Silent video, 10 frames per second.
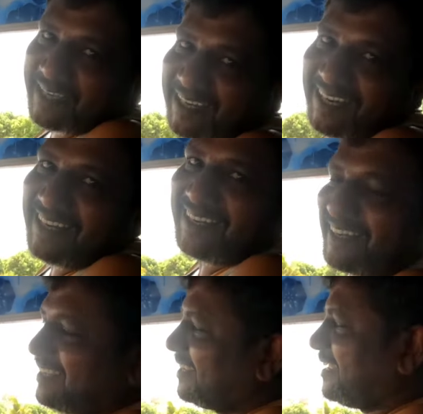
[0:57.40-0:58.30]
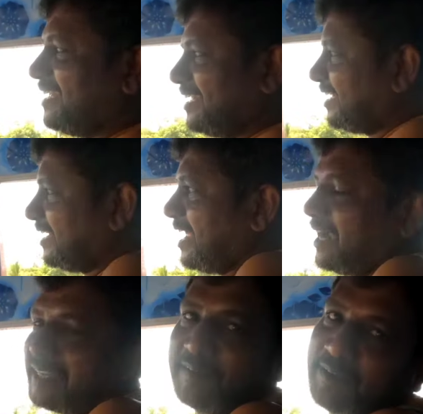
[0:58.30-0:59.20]
vehicle,
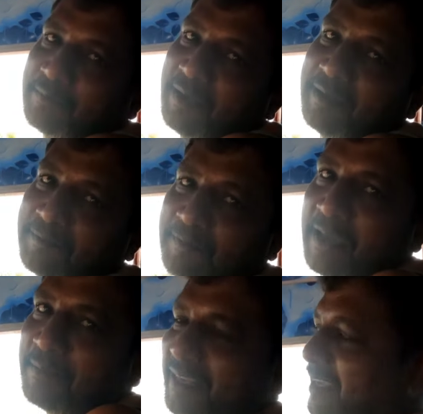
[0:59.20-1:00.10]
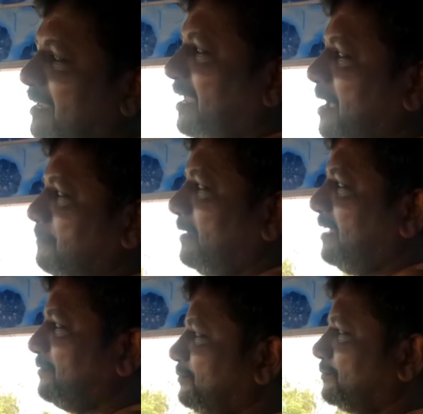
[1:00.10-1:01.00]
not giving my family happy
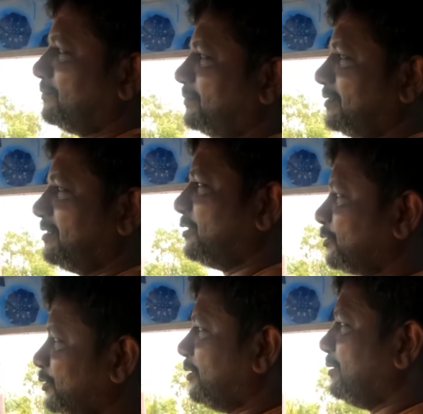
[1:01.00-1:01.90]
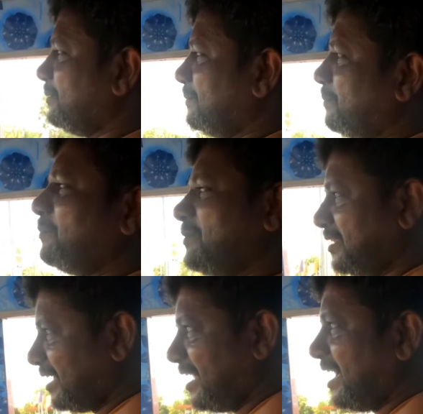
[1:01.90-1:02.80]
life. Nice. So
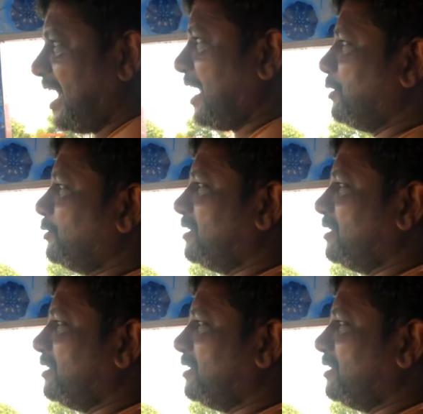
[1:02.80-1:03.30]
I do